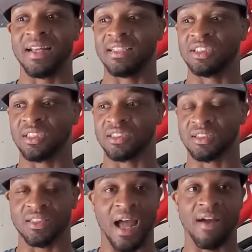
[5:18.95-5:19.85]
and
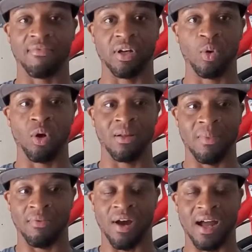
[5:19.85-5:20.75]
just not recorded
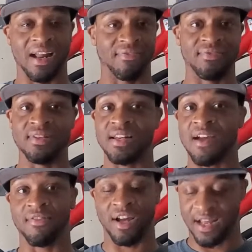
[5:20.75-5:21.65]
my ride. I've
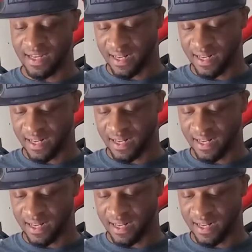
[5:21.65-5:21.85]
never had that